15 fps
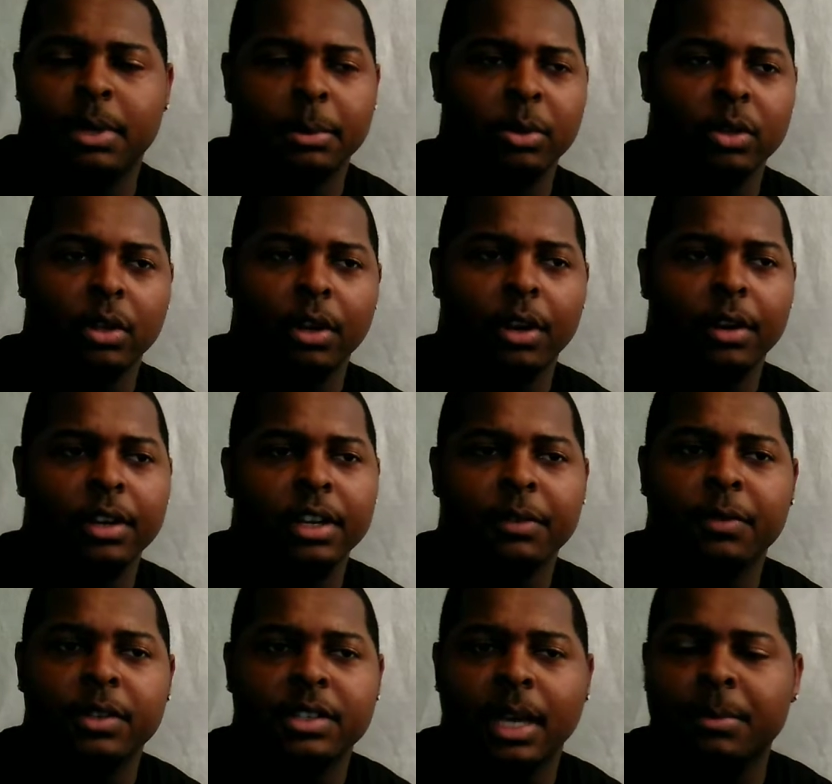People learn
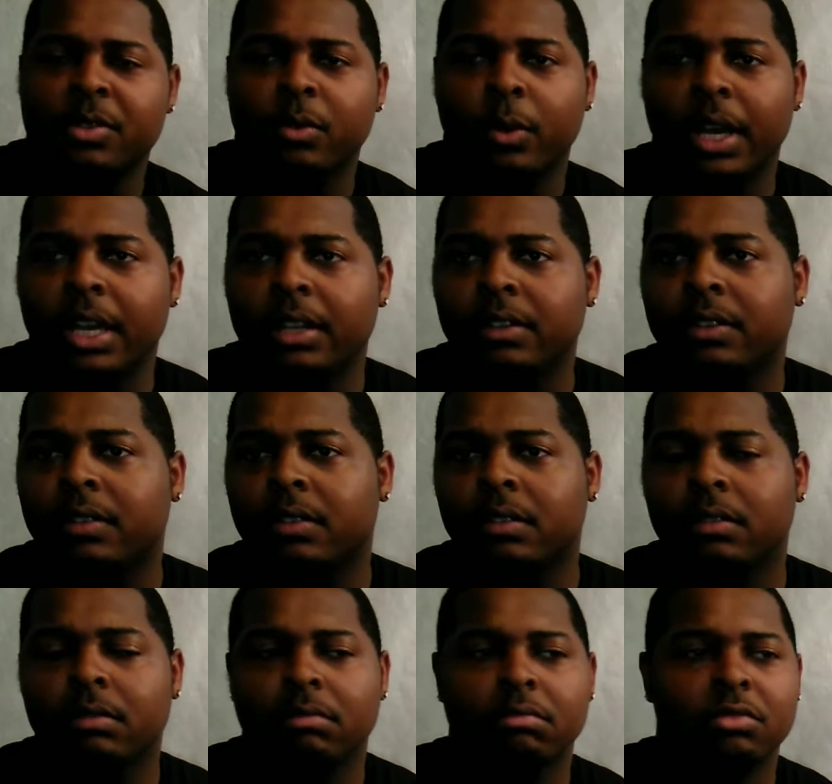different types of
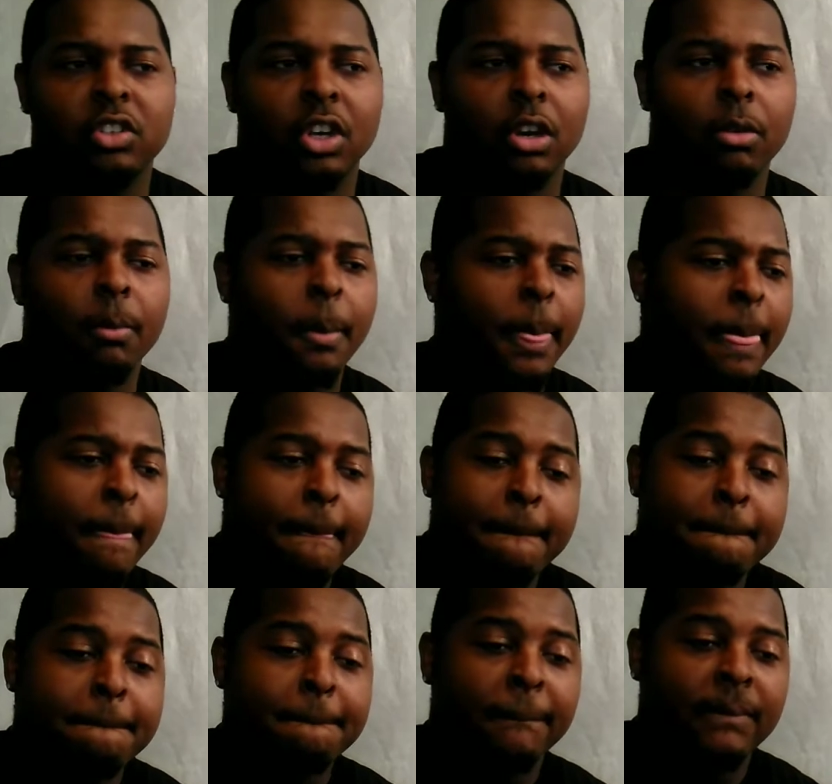ways, so
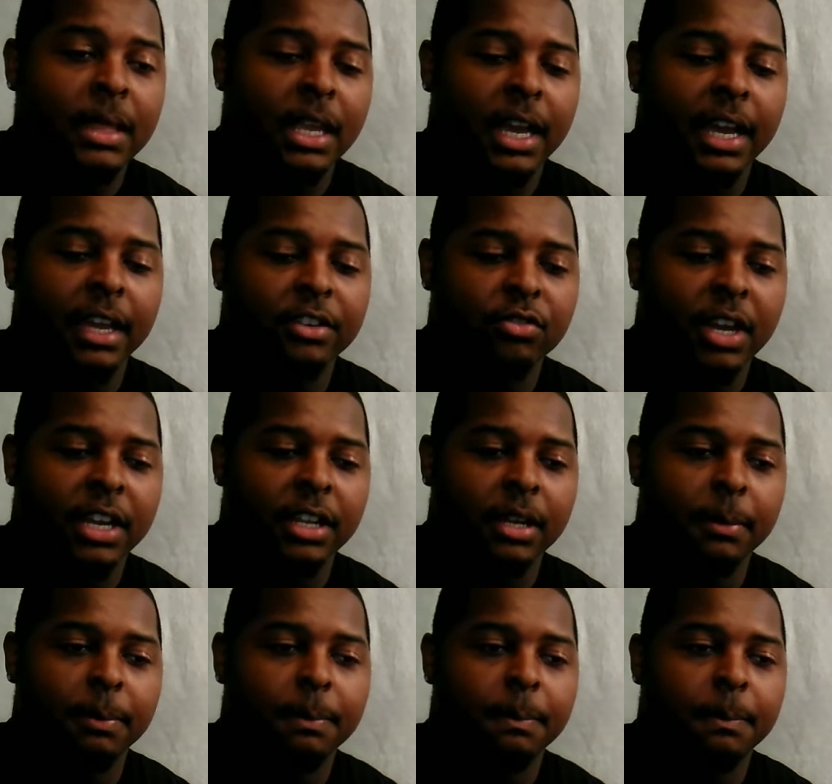I try
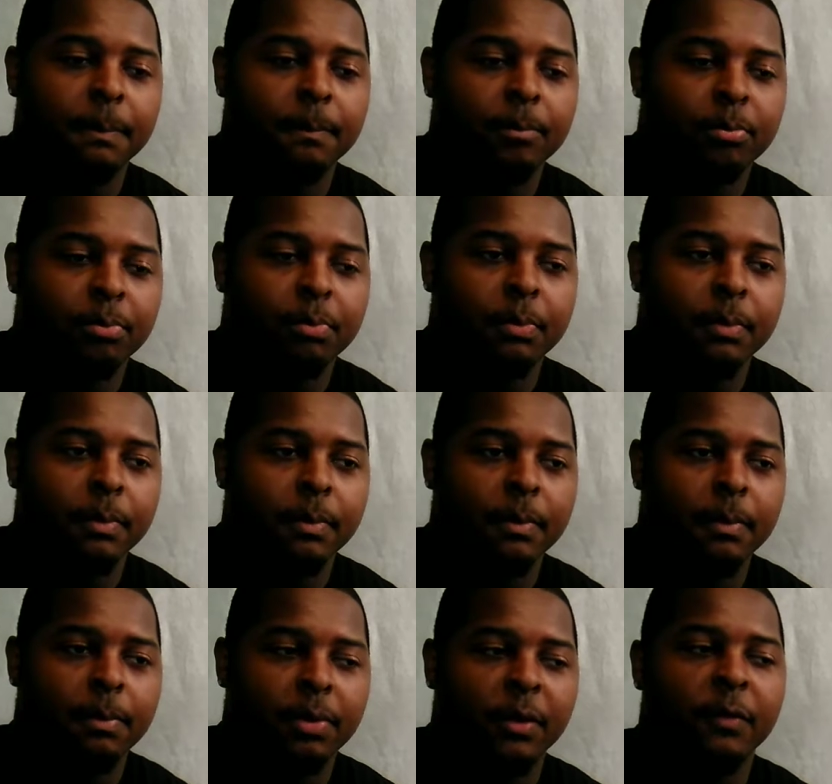to
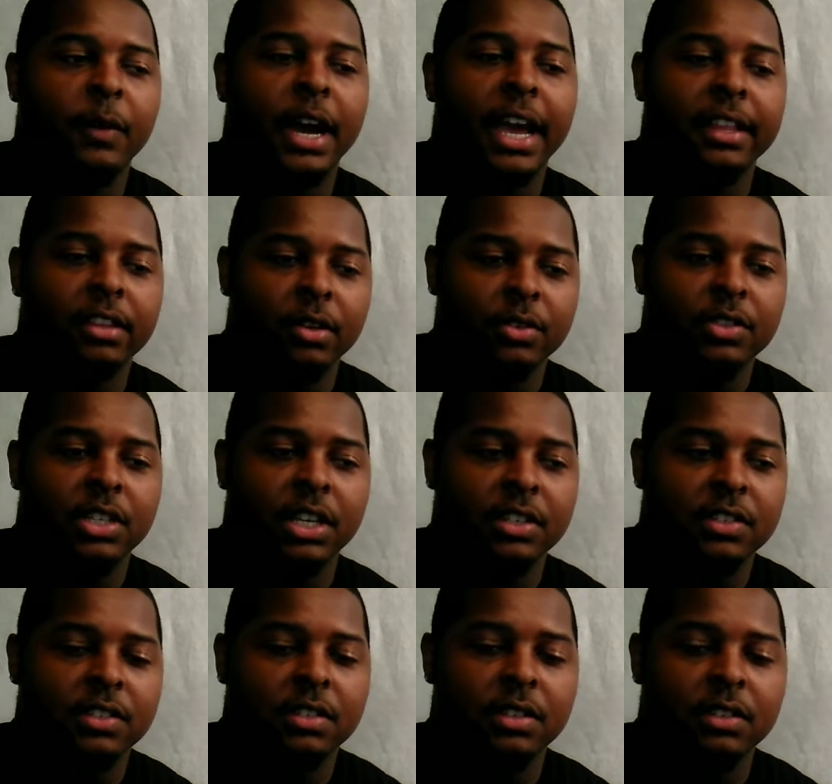provide those
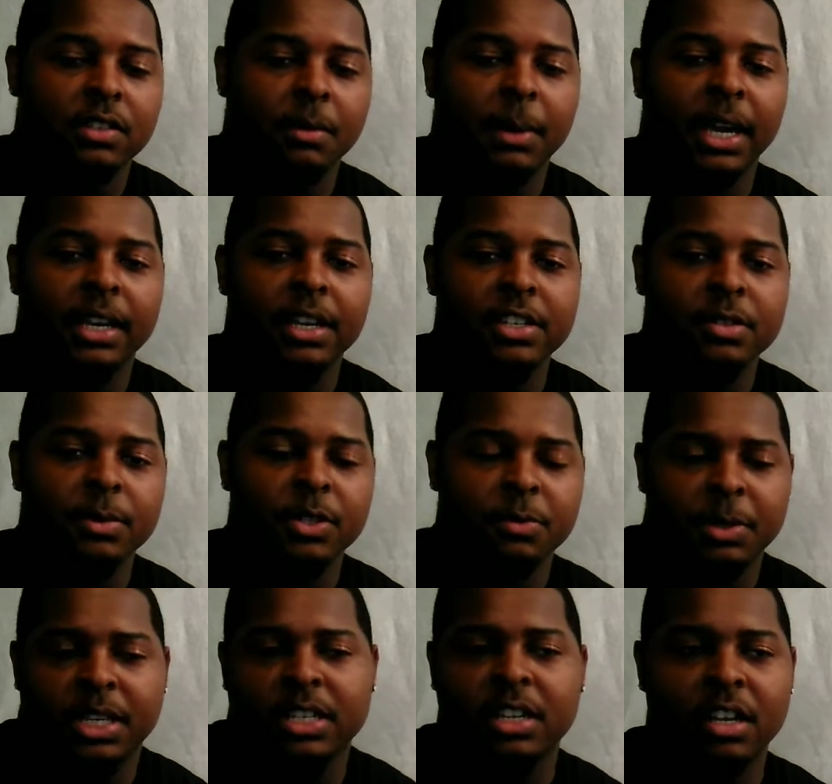things to my
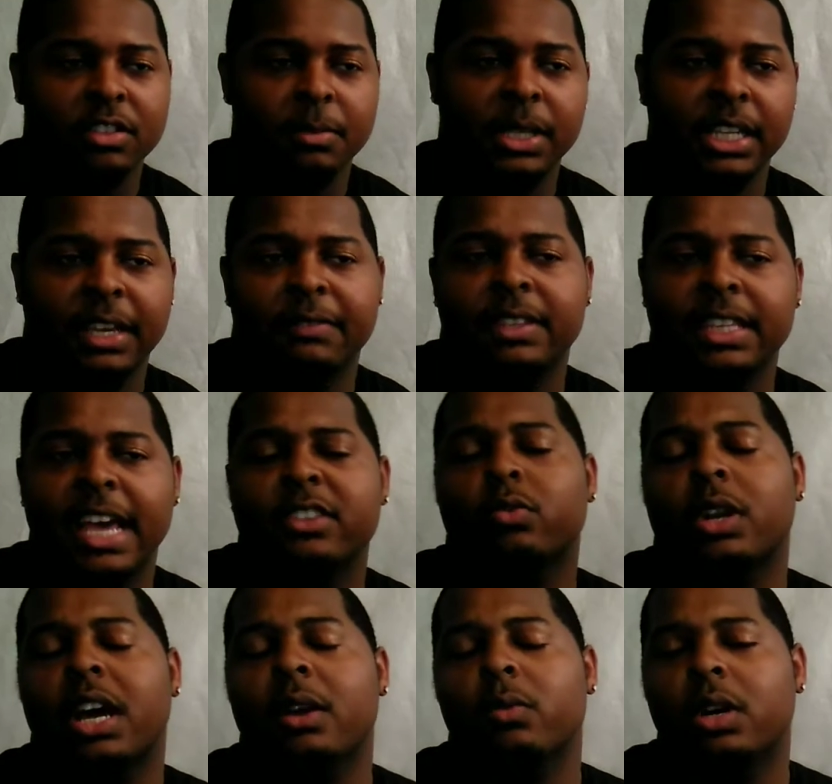customers because ultimately
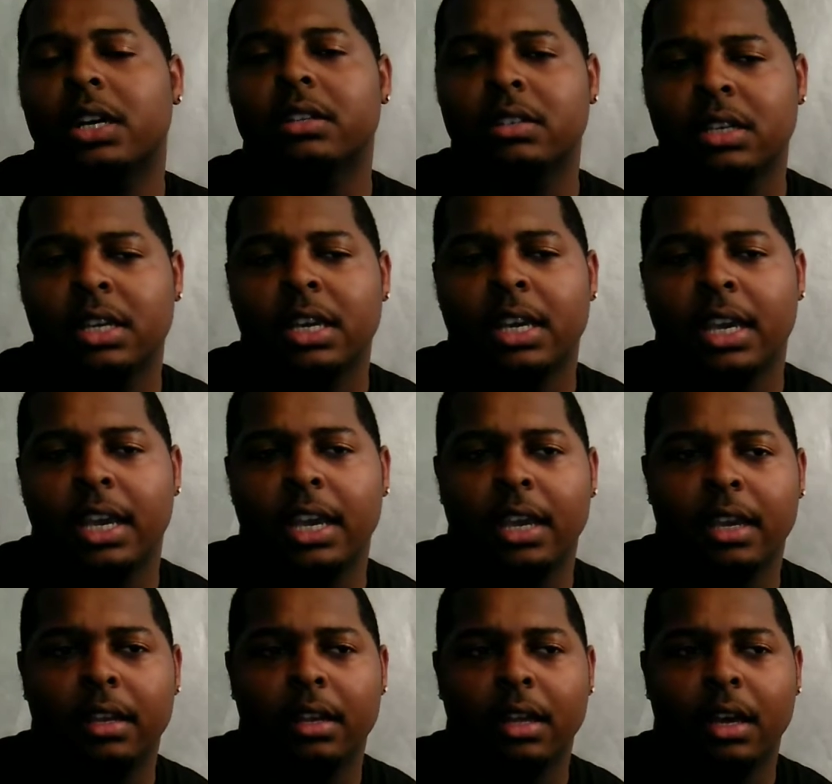that's what I want,
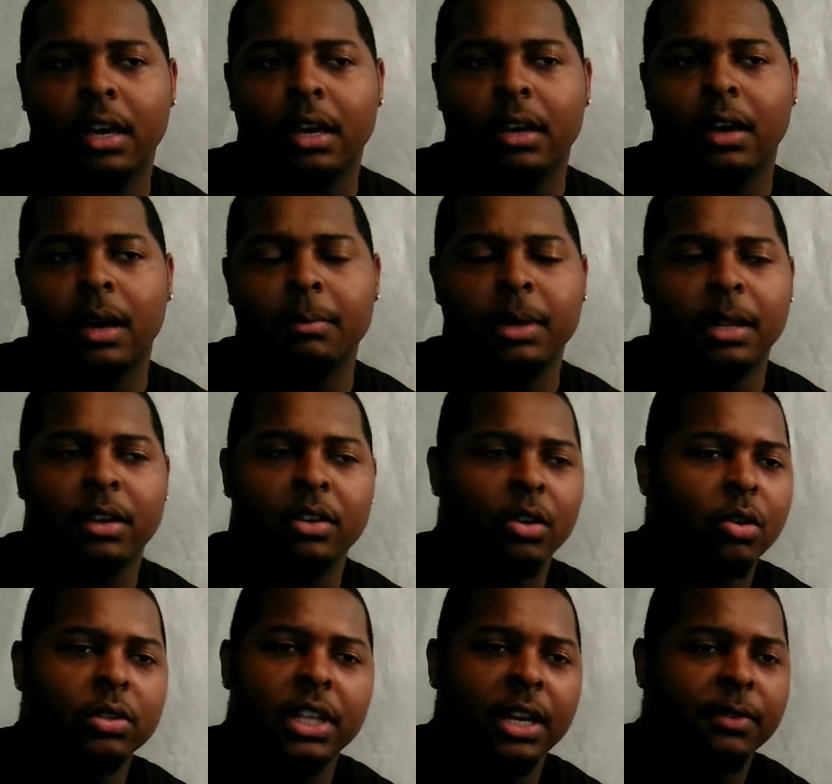and I'm not going
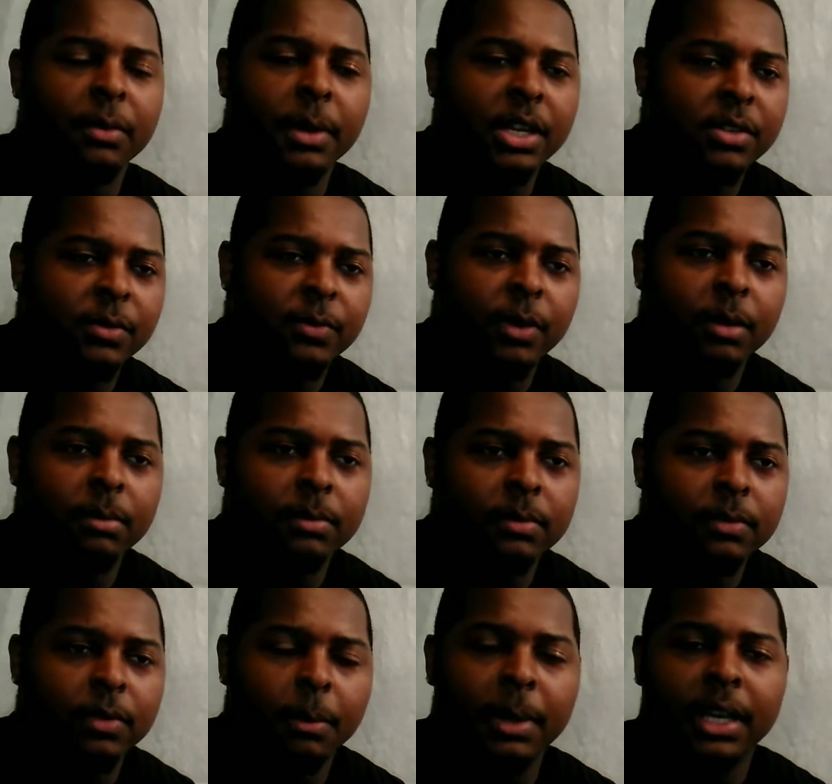to hold that information
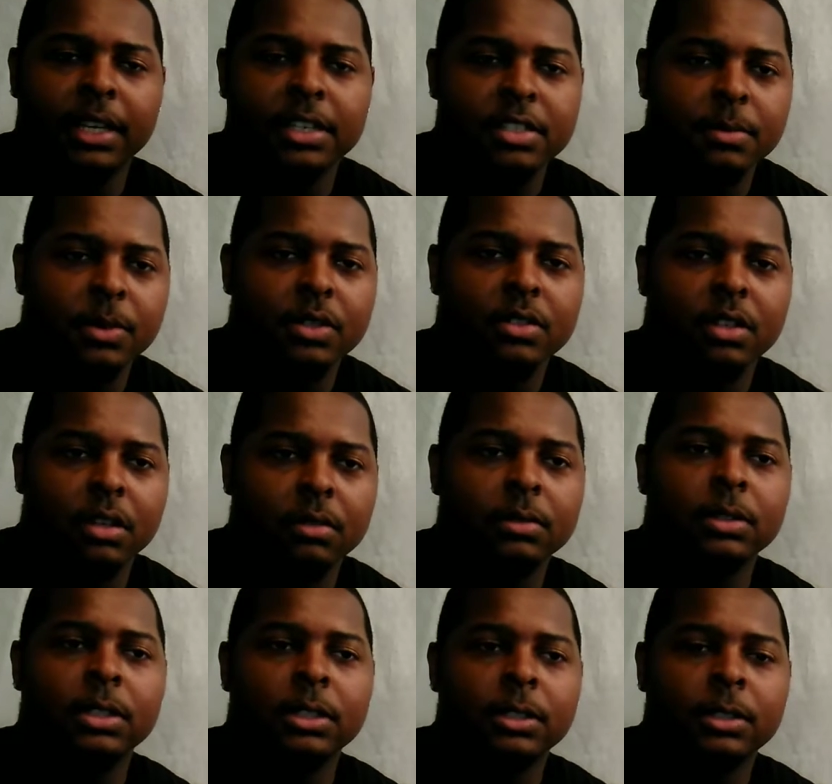from my customers. So